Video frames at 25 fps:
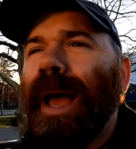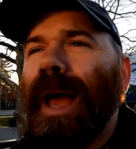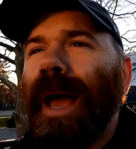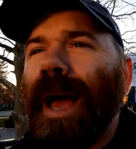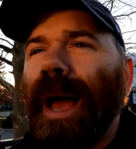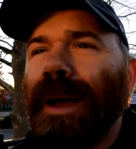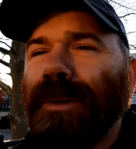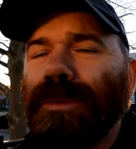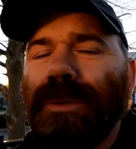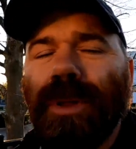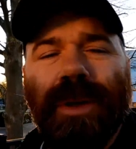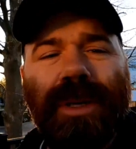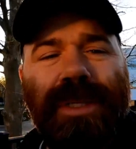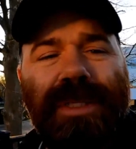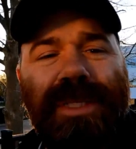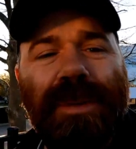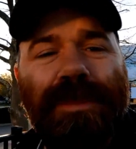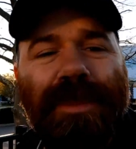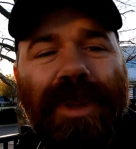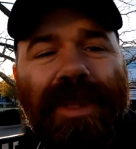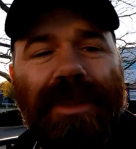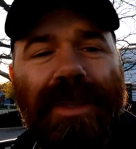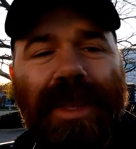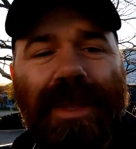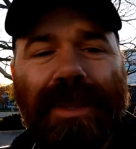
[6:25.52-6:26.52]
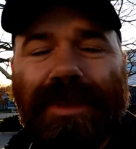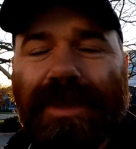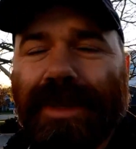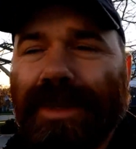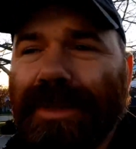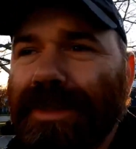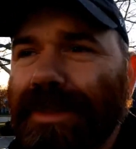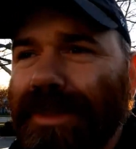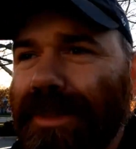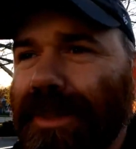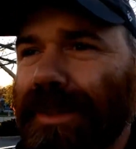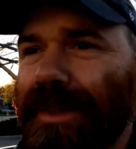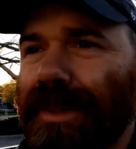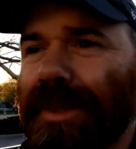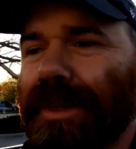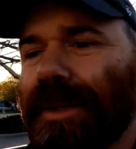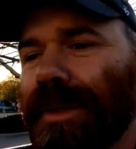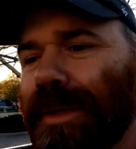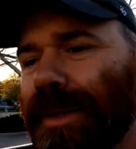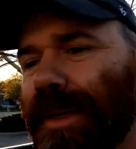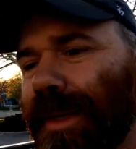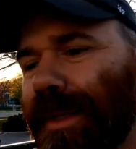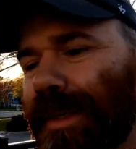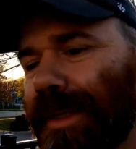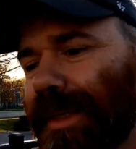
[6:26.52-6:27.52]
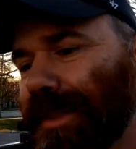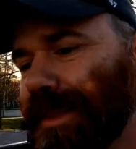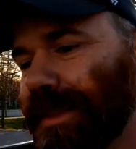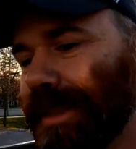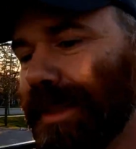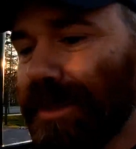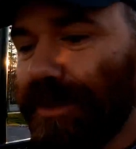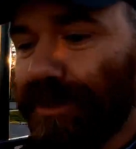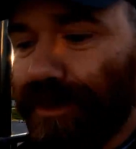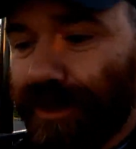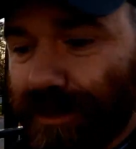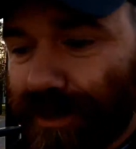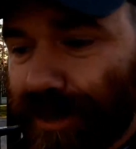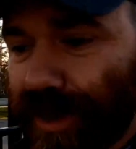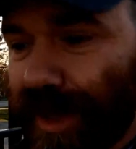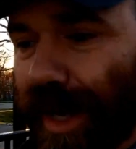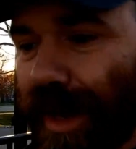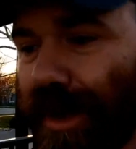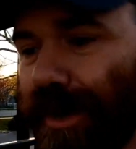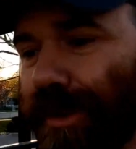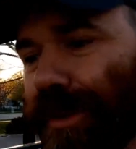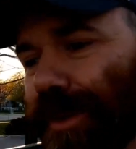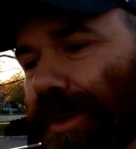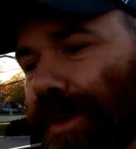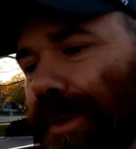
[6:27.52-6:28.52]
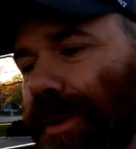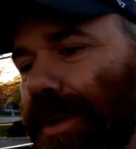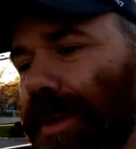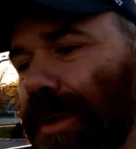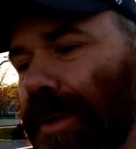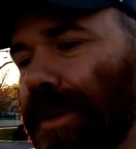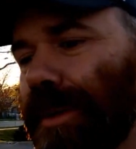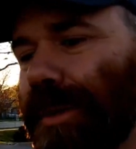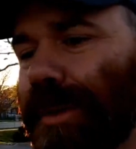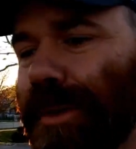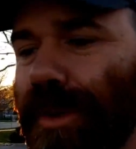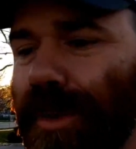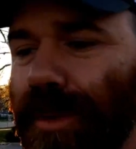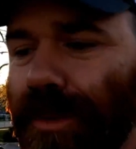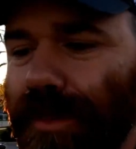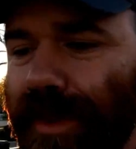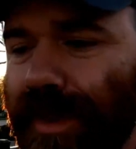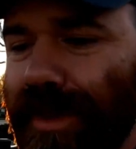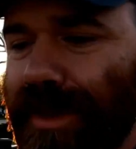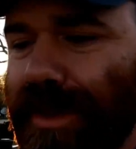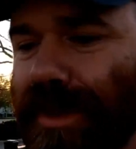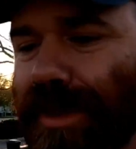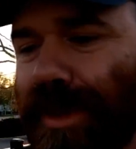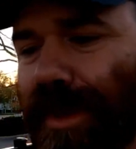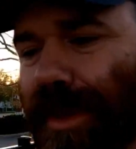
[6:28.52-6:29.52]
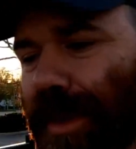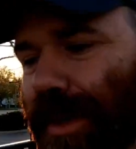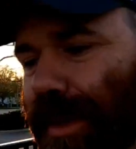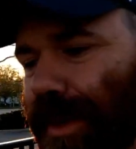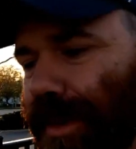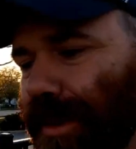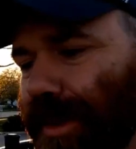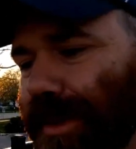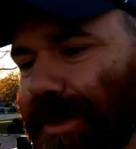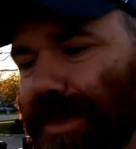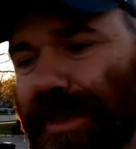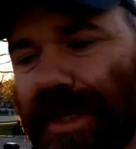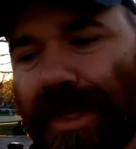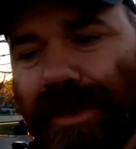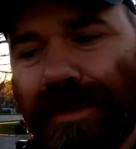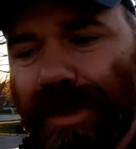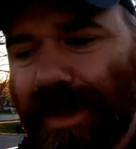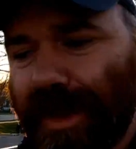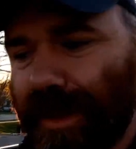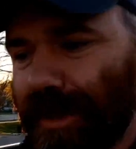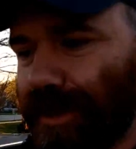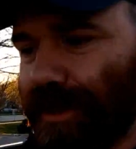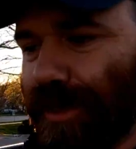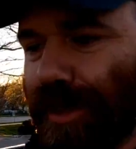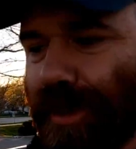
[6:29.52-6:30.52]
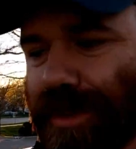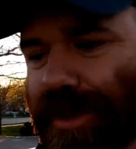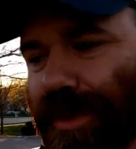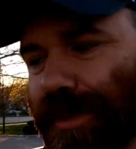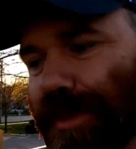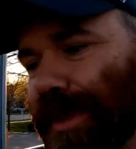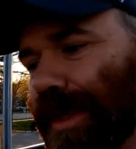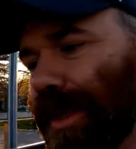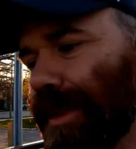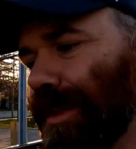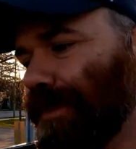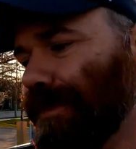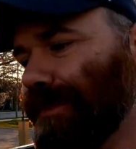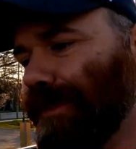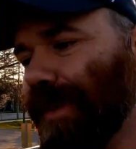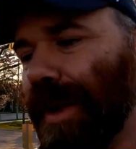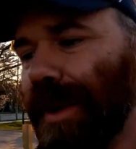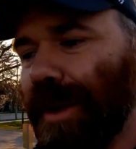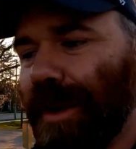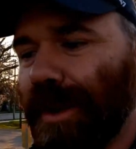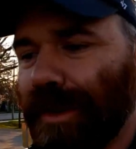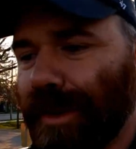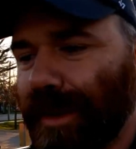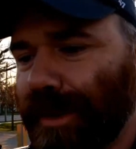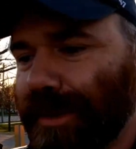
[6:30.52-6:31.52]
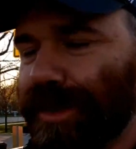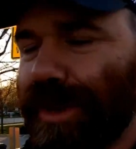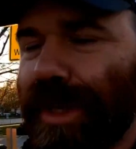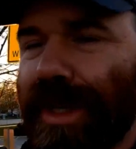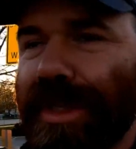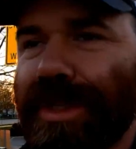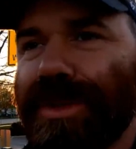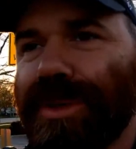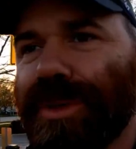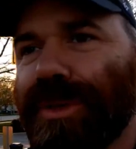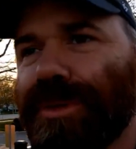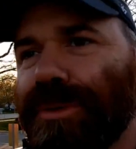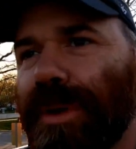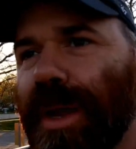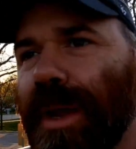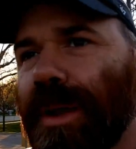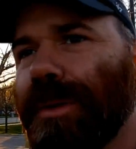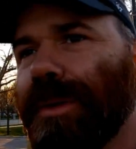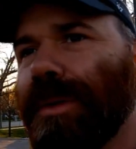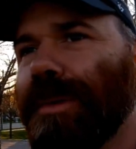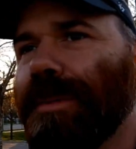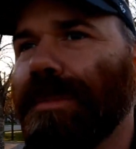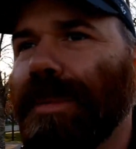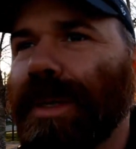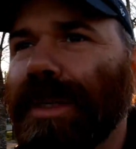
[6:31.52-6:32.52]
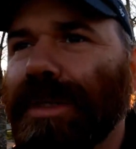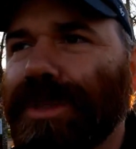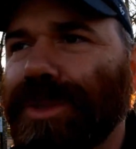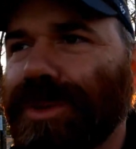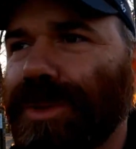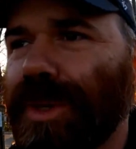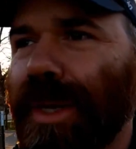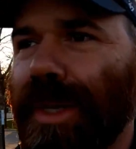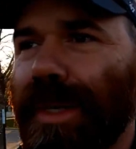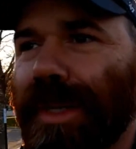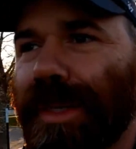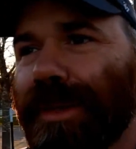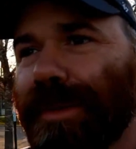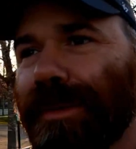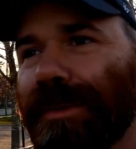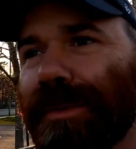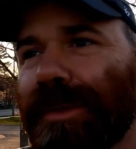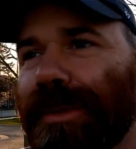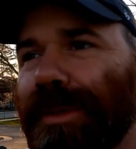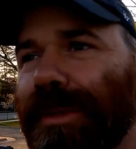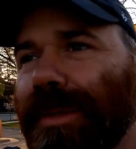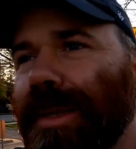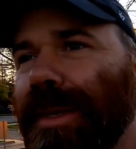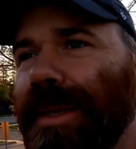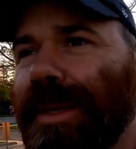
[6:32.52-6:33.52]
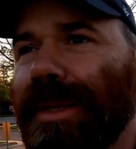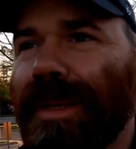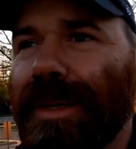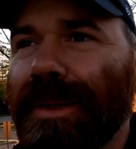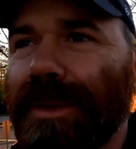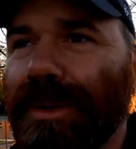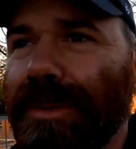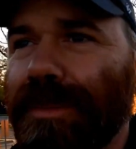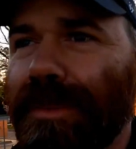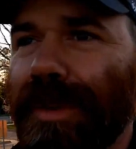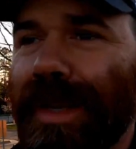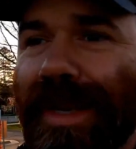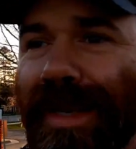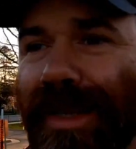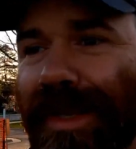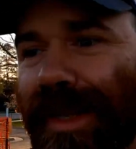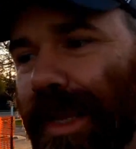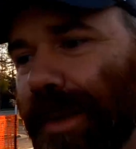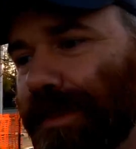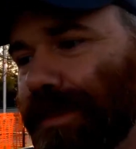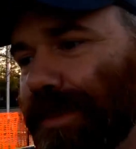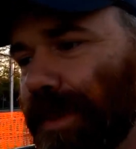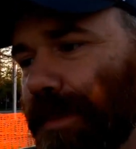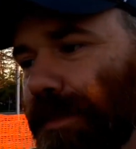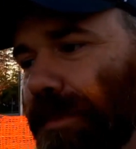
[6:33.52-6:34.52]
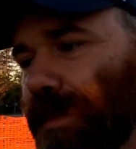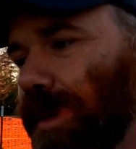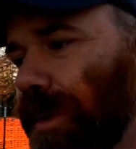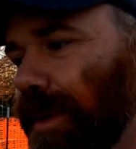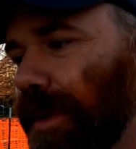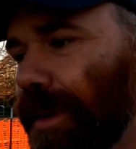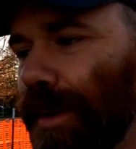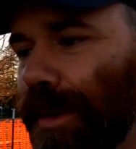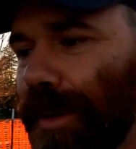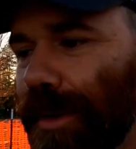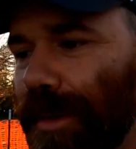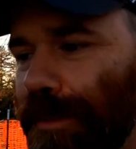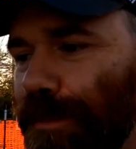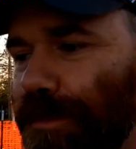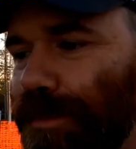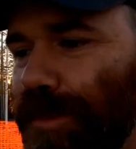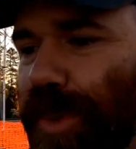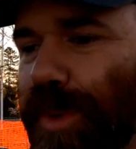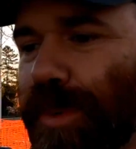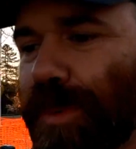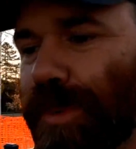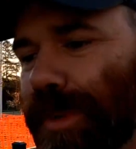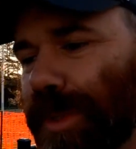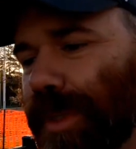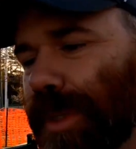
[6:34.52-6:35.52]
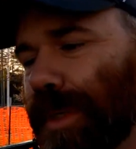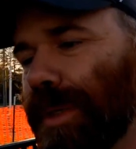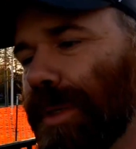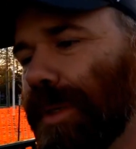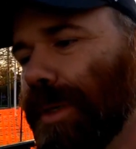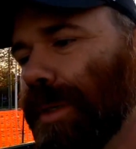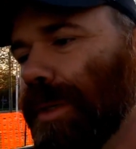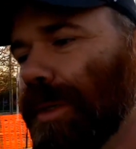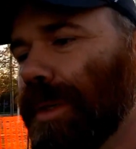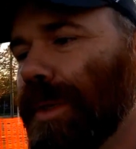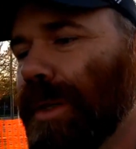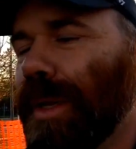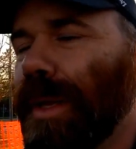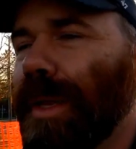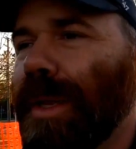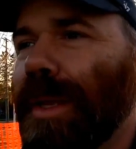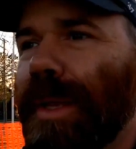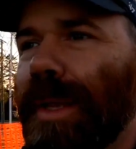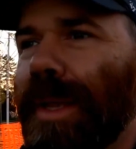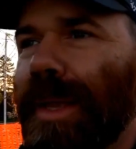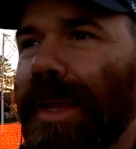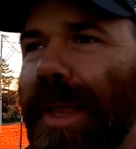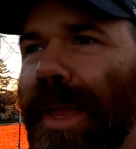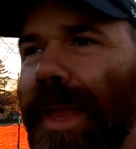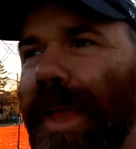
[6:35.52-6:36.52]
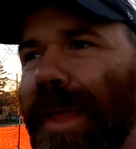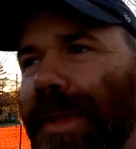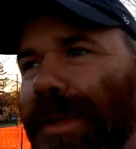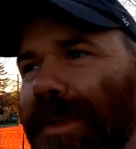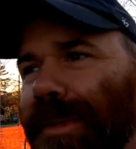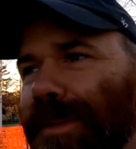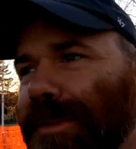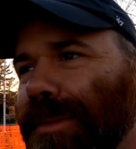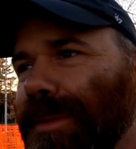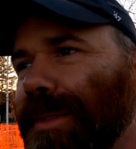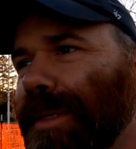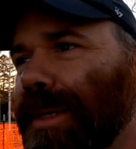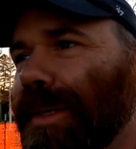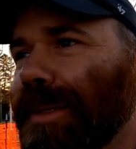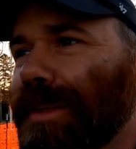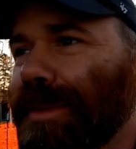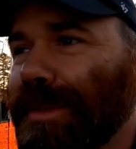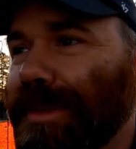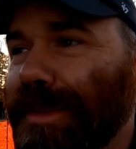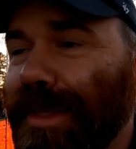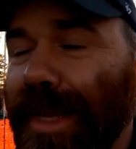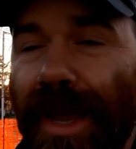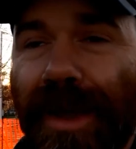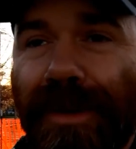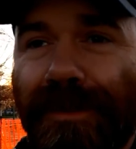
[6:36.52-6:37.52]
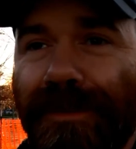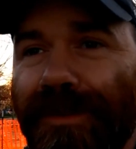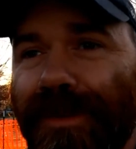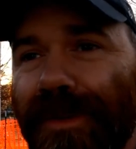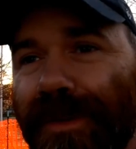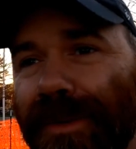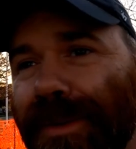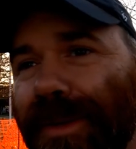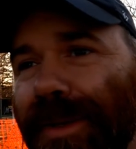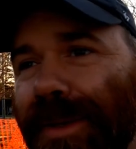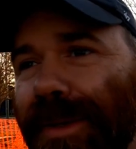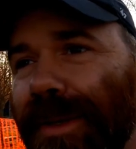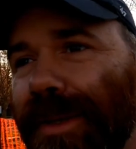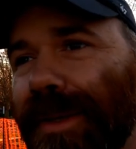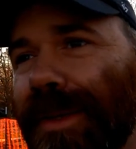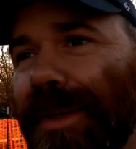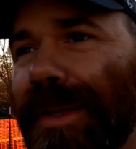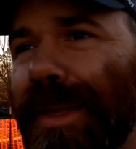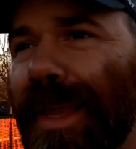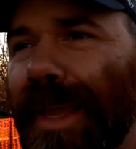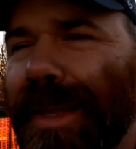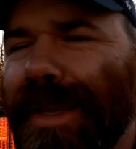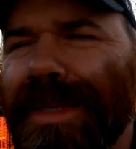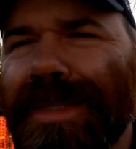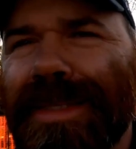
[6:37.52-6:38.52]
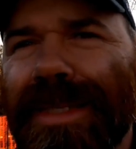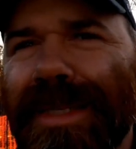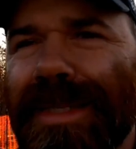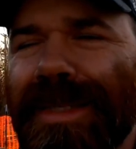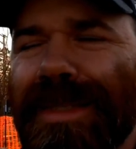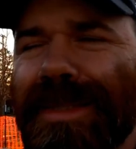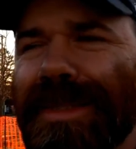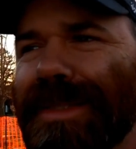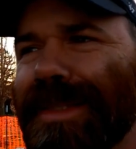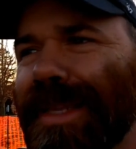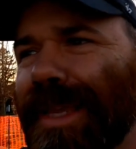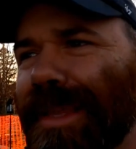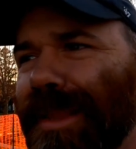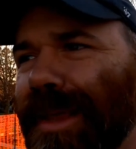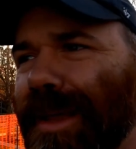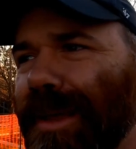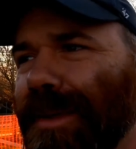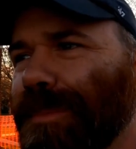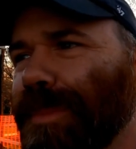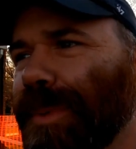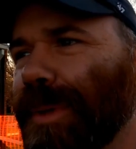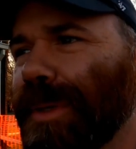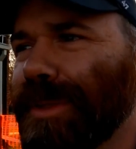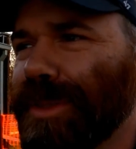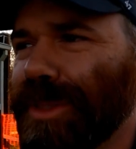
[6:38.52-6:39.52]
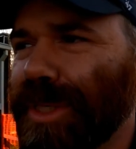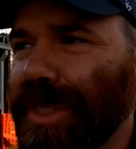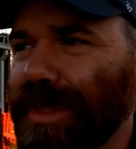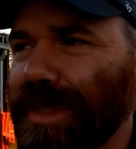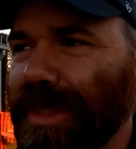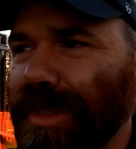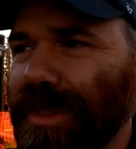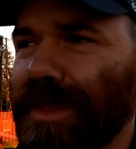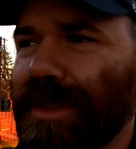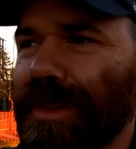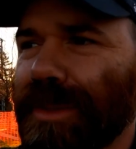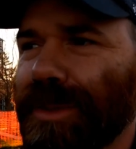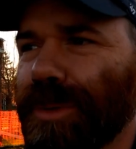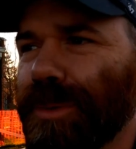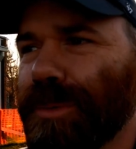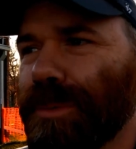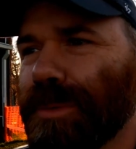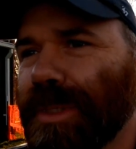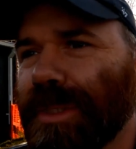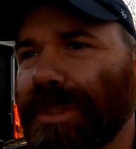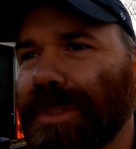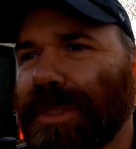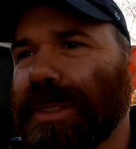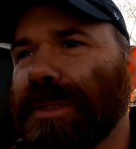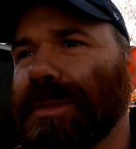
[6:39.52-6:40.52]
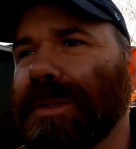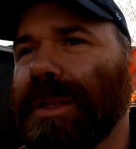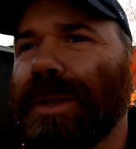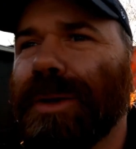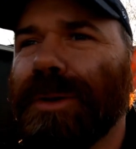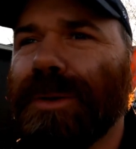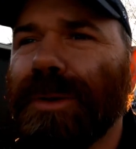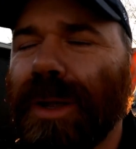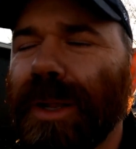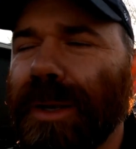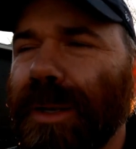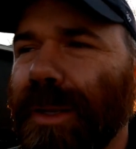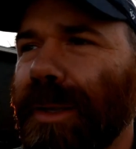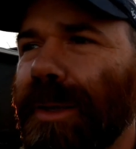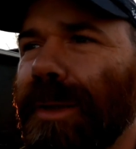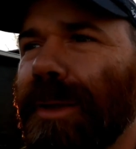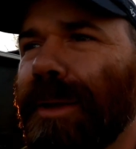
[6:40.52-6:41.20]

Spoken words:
how long has he been like this? And he says, from childhood. This demon, it throws him into the fire, and it tries to drown him, and it's trying to kill him, and it keeps him mute and deaf, and I guess he didn't say that, but Jesus clues us in later on.